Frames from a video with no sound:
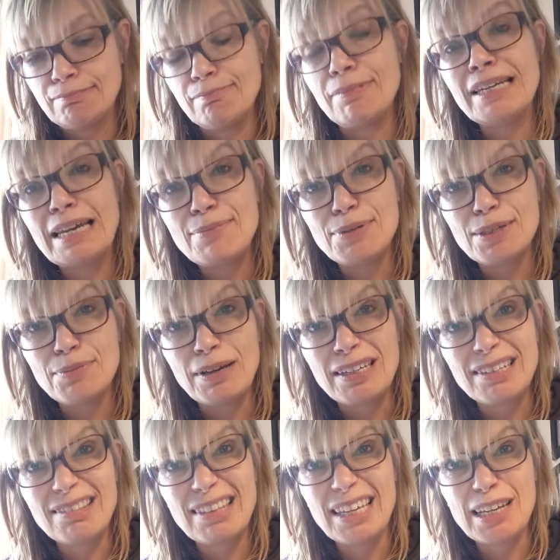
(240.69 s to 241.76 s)
My neighbours might
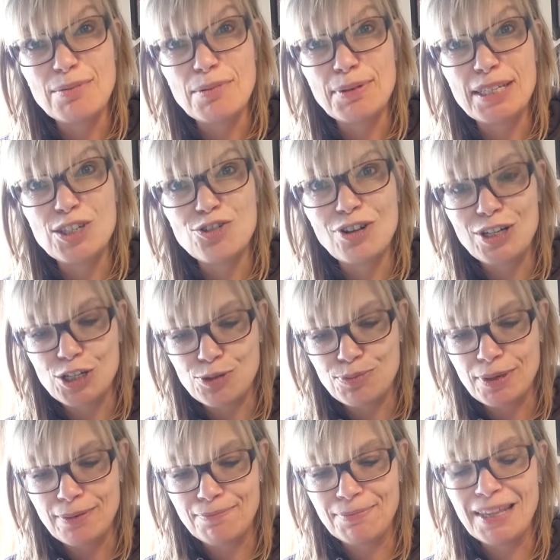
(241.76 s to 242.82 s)
think I'm a bit strange,
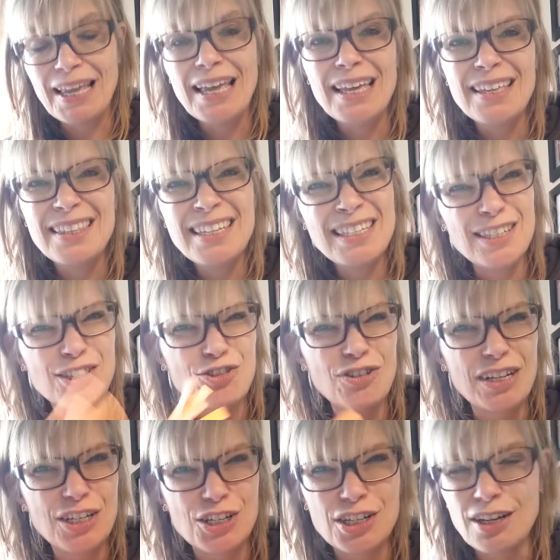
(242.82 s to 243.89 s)
but these are
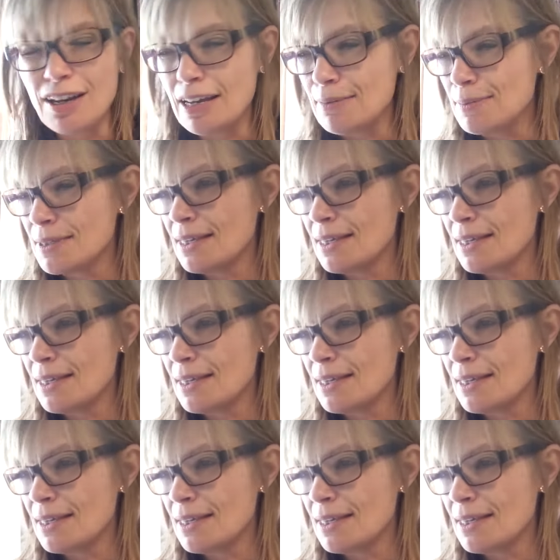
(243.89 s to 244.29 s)
strange times.